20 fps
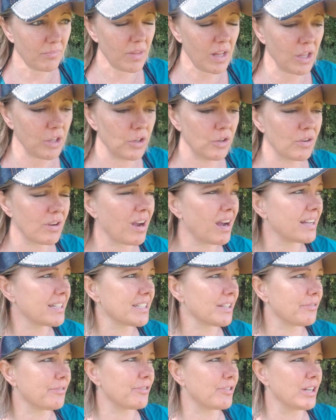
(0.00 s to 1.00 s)
You
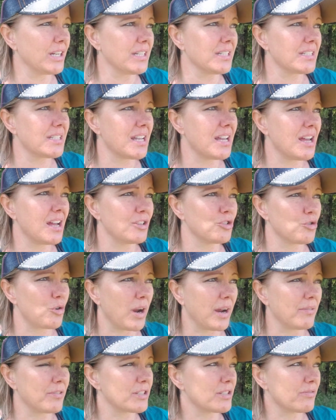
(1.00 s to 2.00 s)
got different
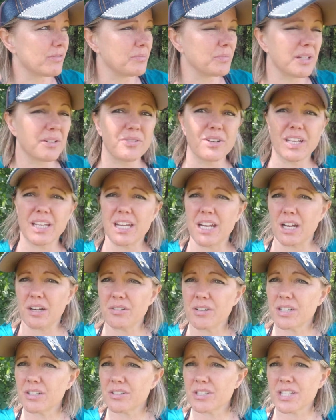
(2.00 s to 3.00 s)
drivers from different
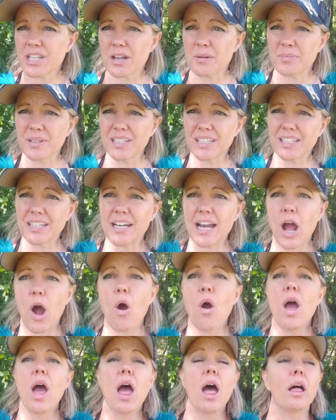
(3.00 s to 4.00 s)
carriers coming in and out.
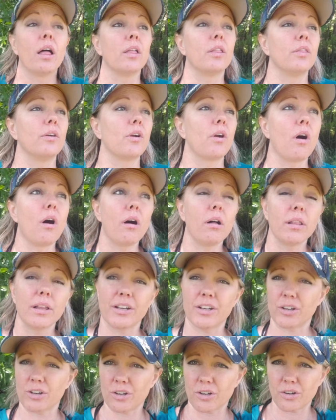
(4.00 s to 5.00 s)
They're all
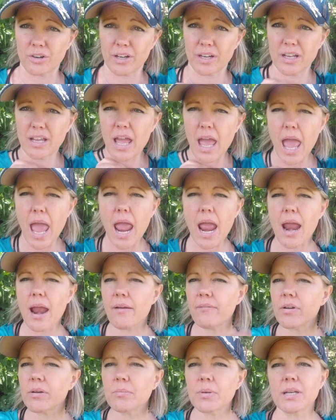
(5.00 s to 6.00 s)
in a hurry.
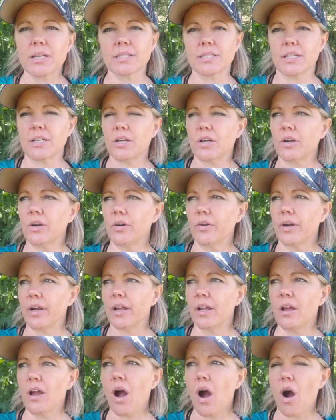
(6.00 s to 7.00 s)
Everybody's in a
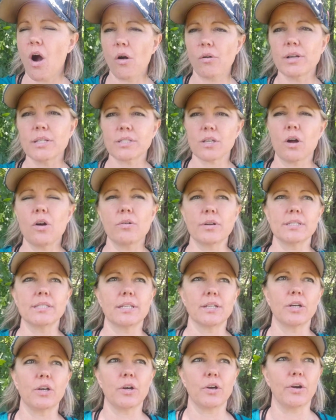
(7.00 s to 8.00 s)
hurry. Always
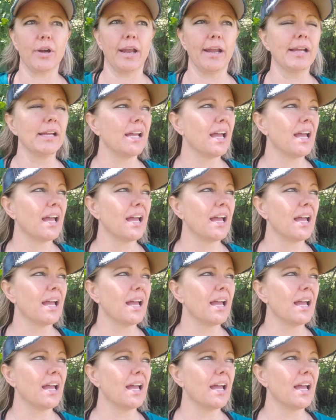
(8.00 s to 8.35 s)
in a hurry.